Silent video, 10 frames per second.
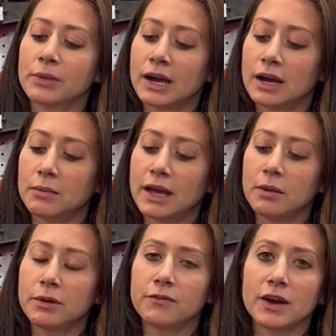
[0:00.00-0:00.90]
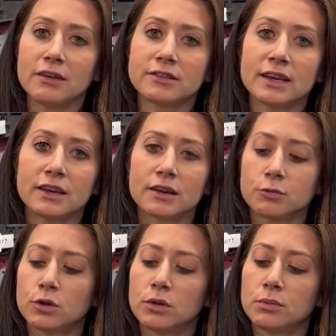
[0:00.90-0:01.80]
MP5s, they
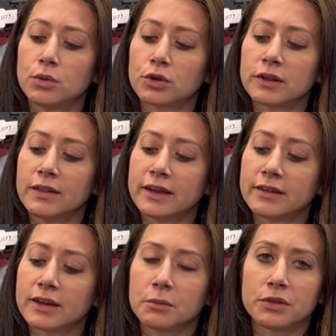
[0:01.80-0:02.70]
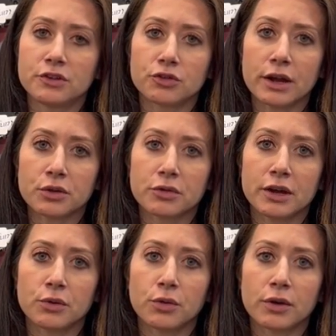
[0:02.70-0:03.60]
will more than likely come with a direct thread
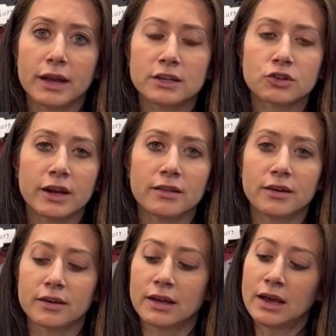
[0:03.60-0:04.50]
or a tri-lug